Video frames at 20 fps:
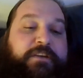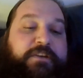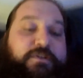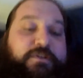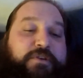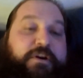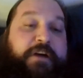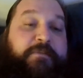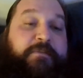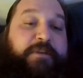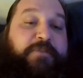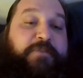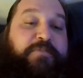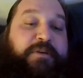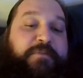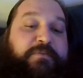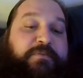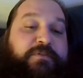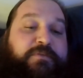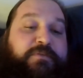Don't know how many
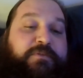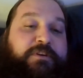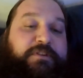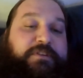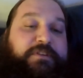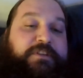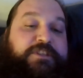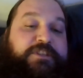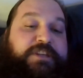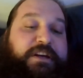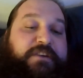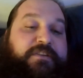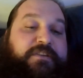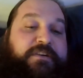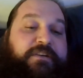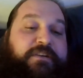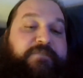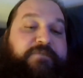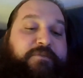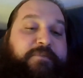people are willing to share
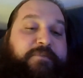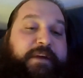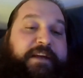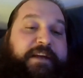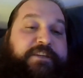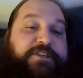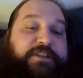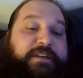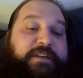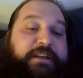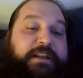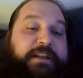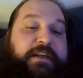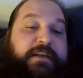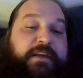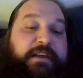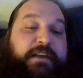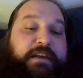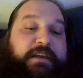their information.